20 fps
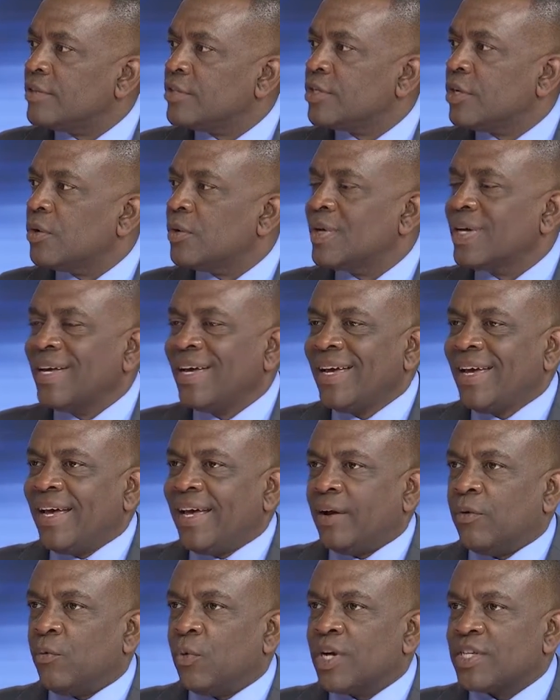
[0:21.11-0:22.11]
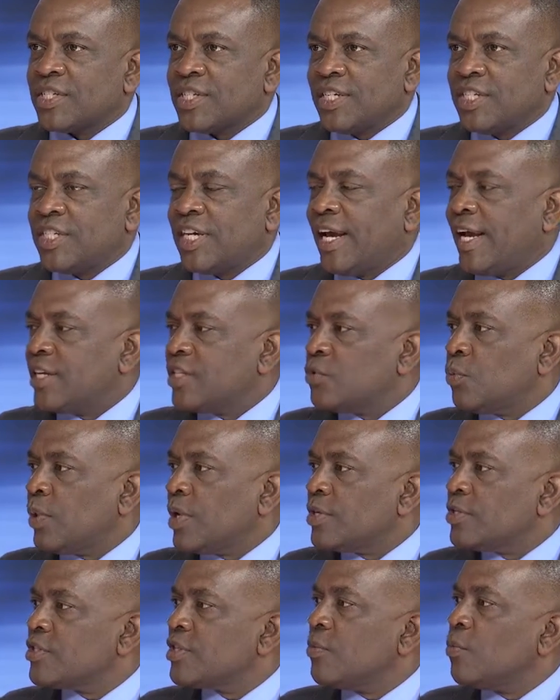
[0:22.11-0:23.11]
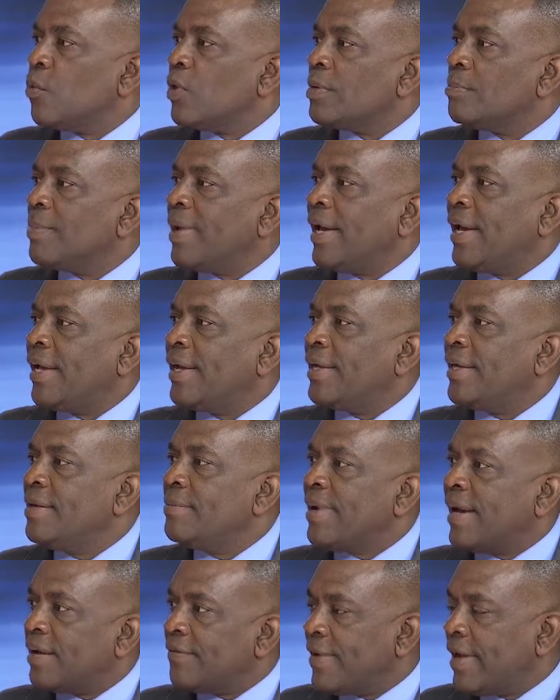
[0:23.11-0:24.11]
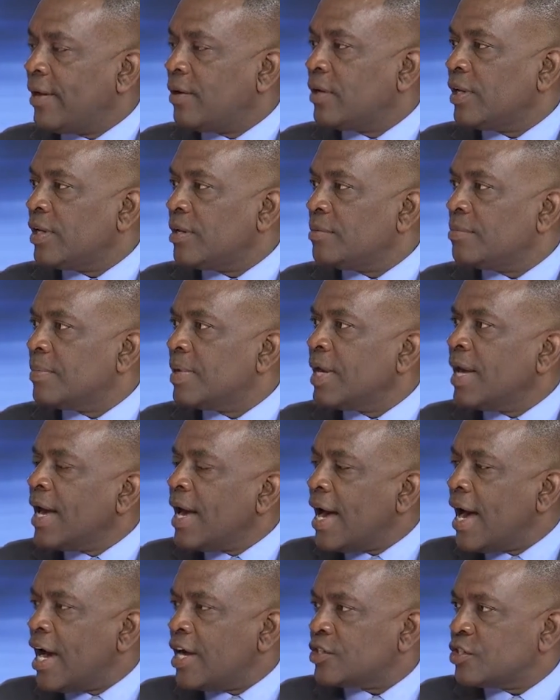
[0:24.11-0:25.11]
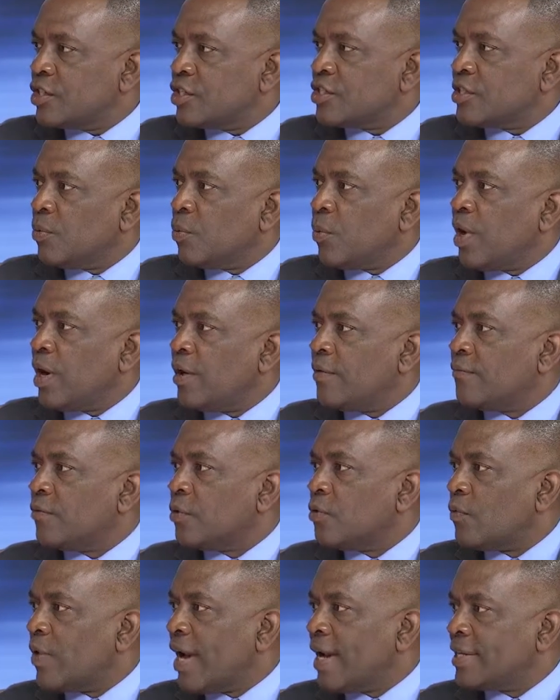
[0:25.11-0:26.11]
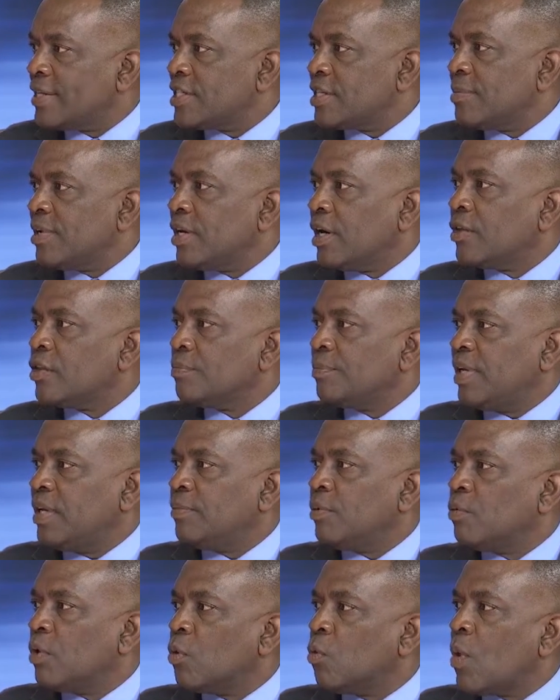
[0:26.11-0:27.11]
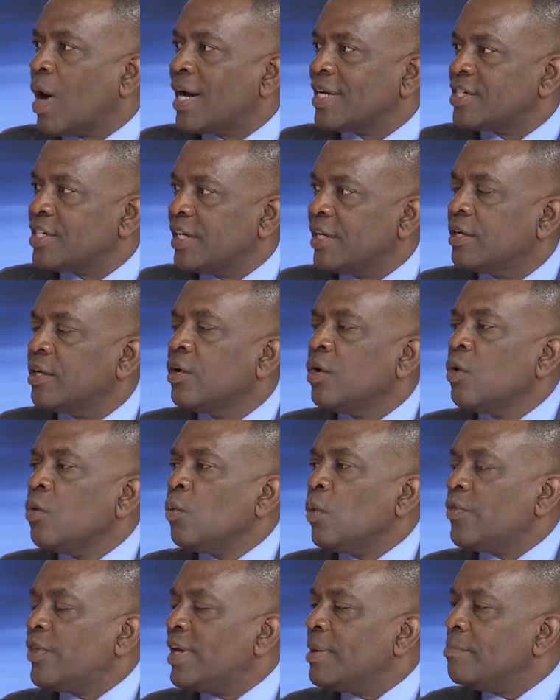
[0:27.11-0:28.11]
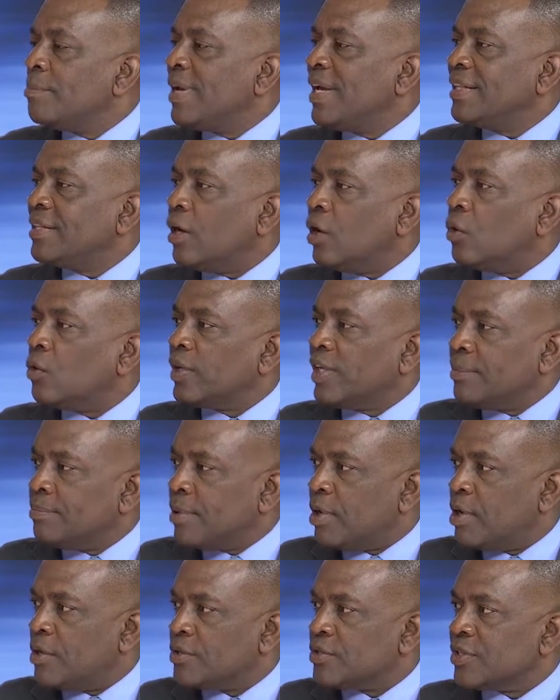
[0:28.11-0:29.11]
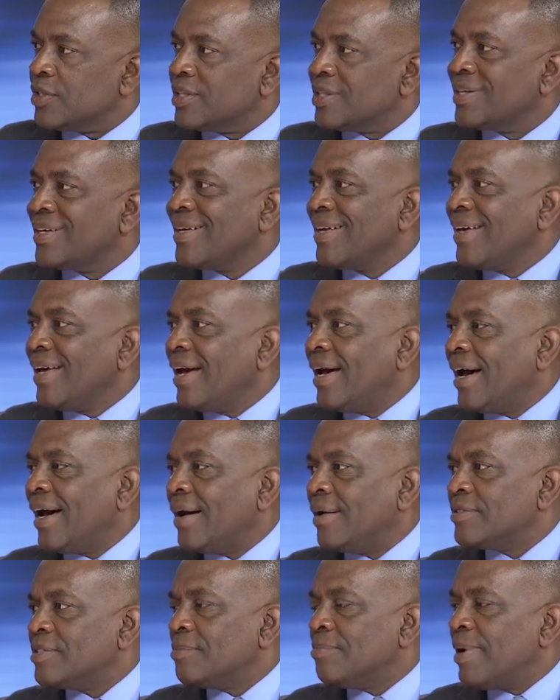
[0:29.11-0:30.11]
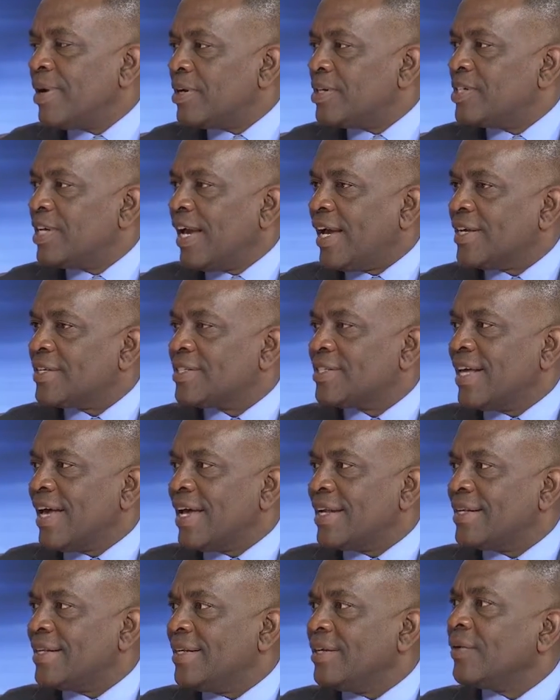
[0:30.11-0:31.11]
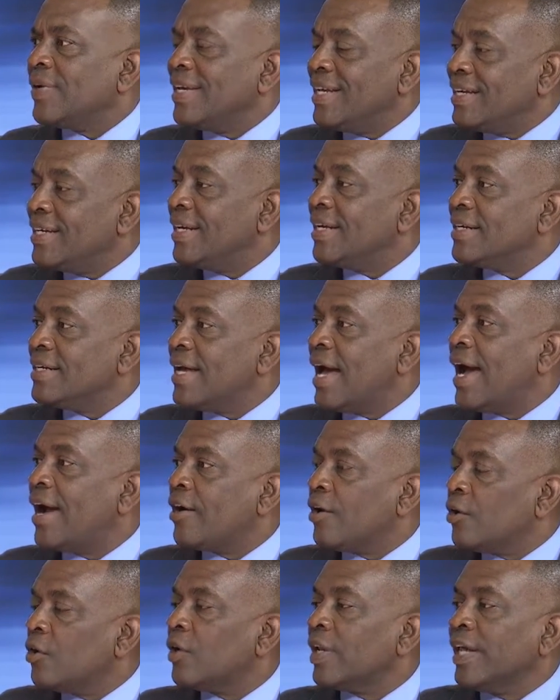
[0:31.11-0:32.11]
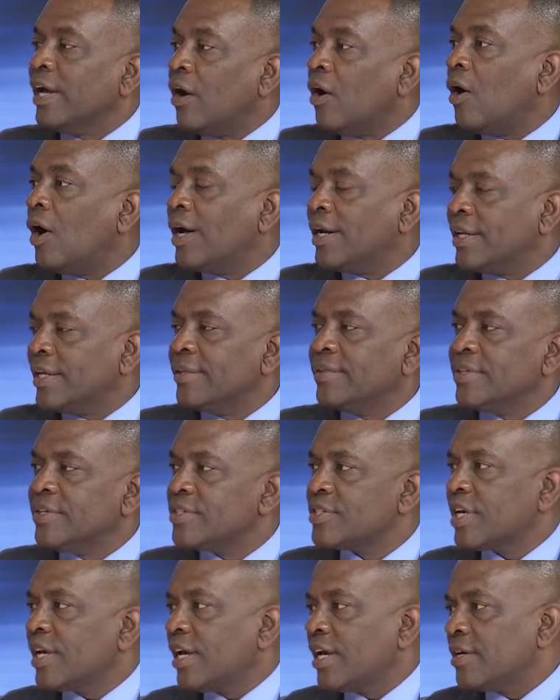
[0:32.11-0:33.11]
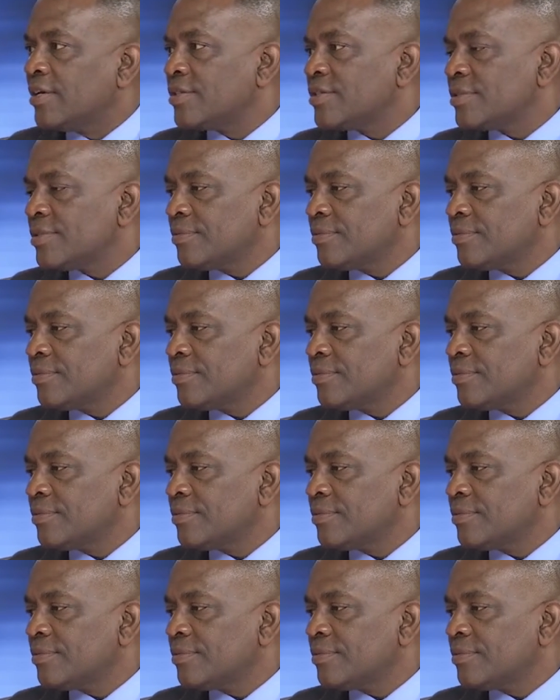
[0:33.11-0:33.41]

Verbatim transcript: So it wasn't a chance where someone may, he may have held him hostage somewhere for ransom and other people were watching. With him being the only person, uh, there's a better chance that you know he did die early on in this case.